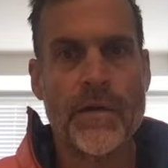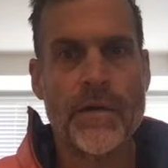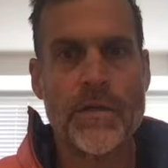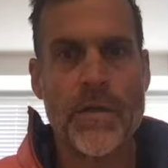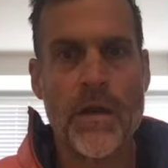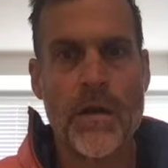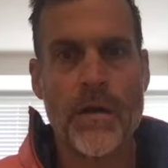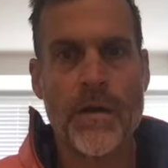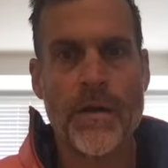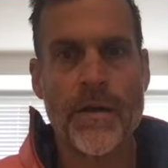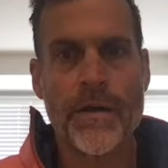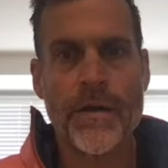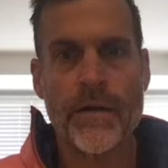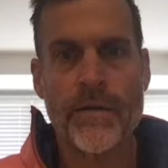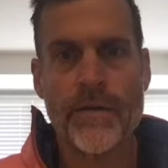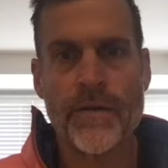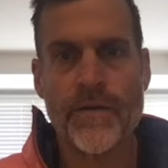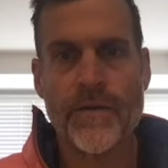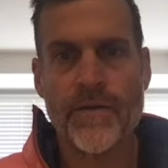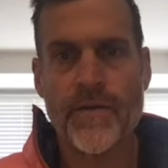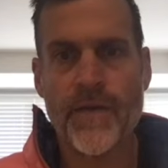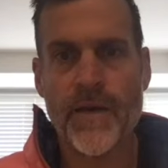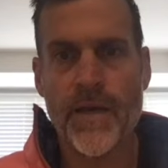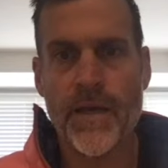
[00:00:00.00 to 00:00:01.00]
Darn near the
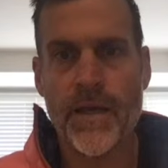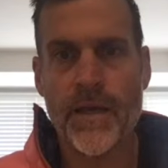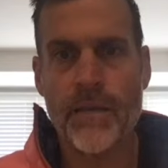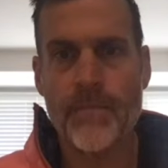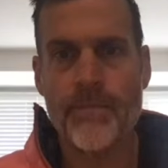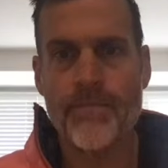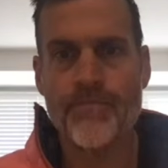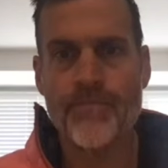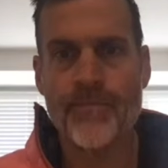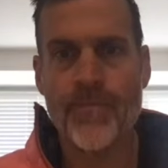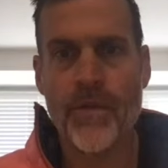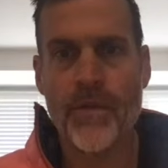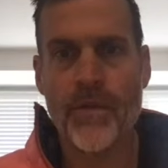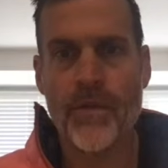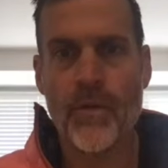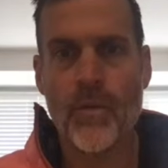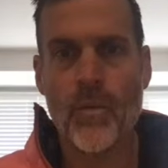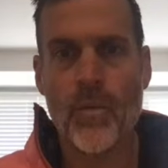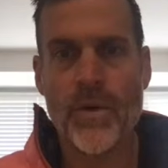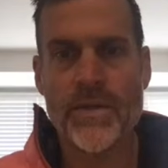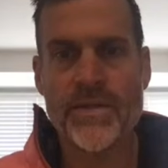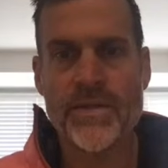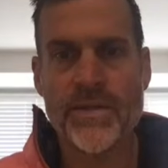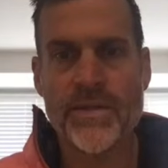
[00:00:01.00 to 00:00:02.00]
same. The
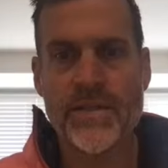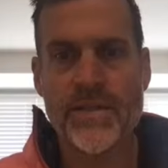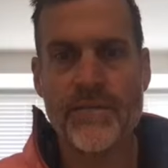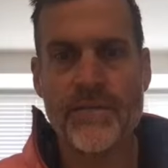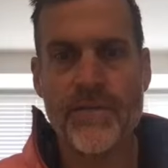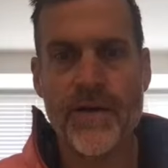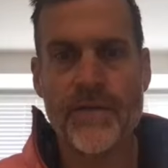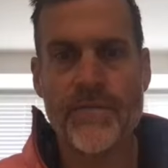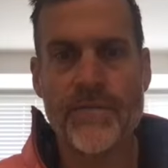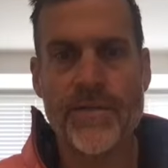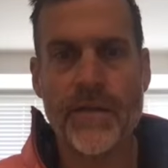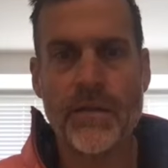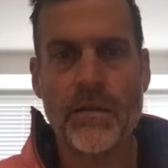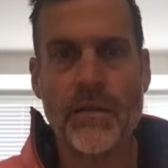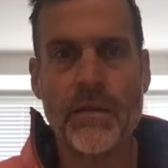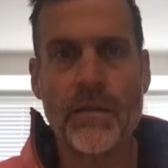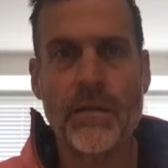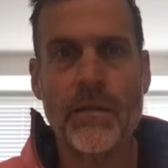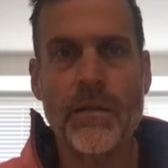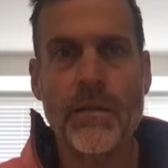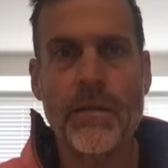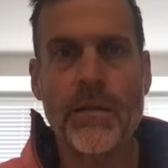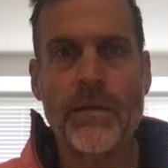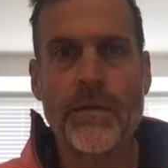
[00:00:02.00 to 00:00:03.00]
165 is a
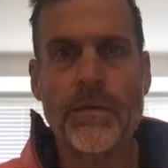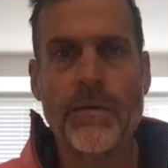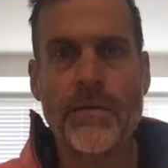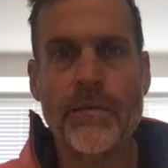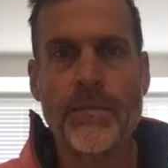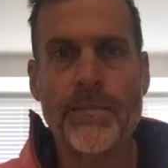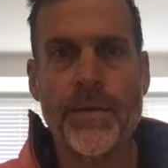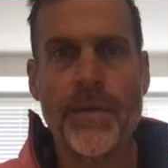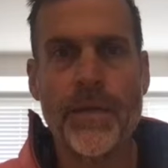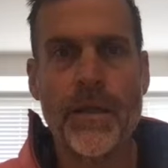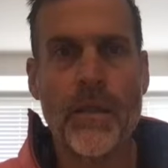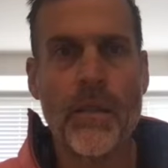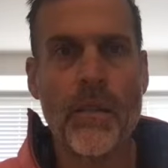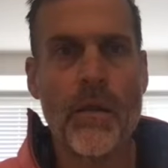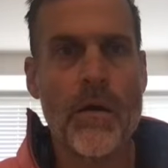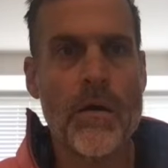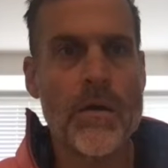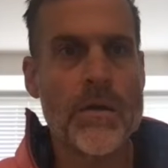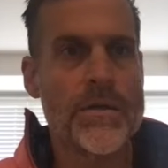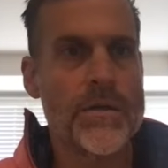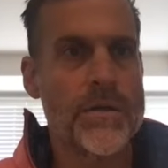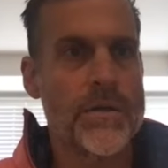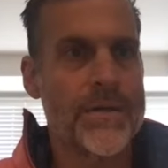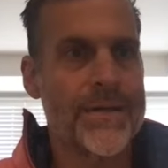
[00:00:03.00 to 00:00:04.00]
little bit
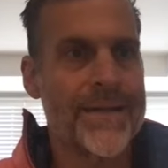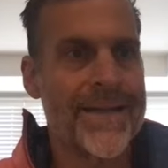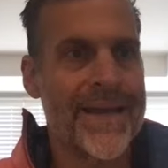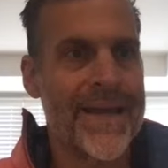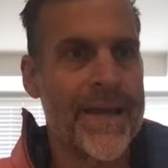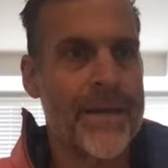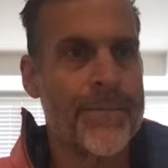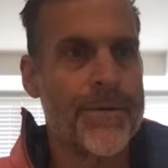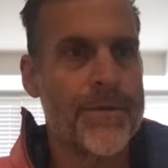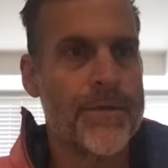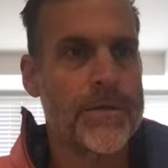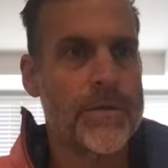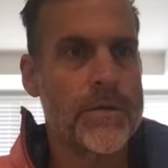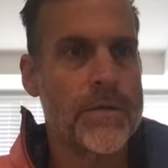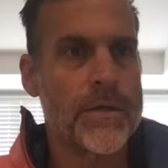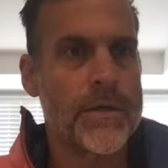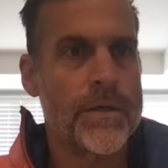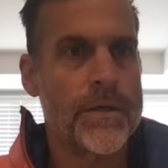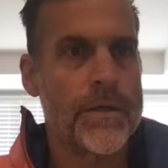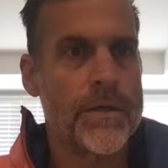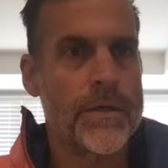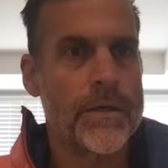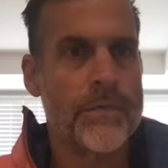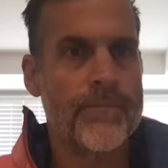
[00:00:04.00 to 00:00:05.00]
larger in diameter
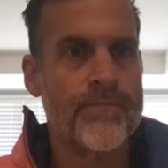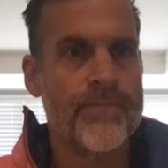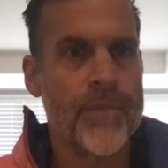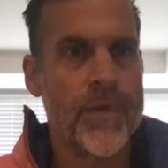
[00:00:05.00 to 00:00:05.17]
here.